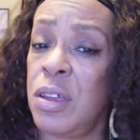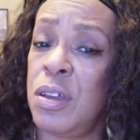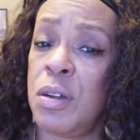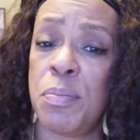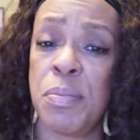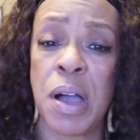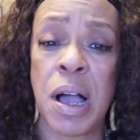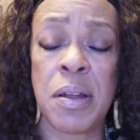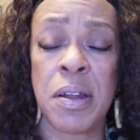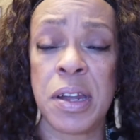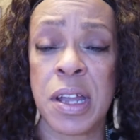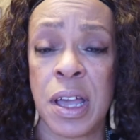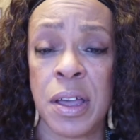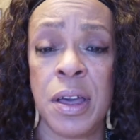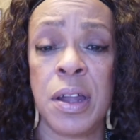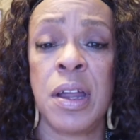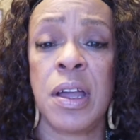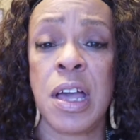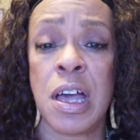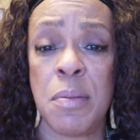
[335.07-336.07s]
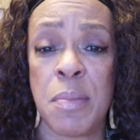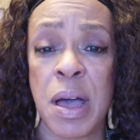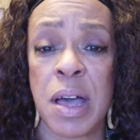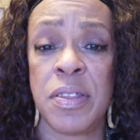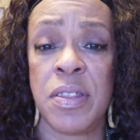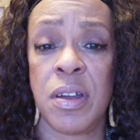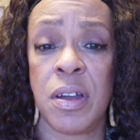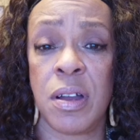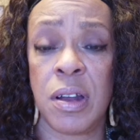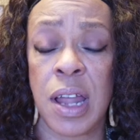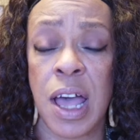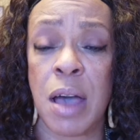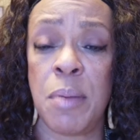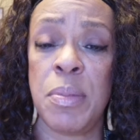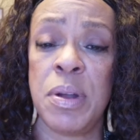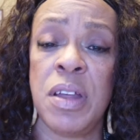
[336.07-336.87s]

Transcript: You're probably not going to come out there a lot.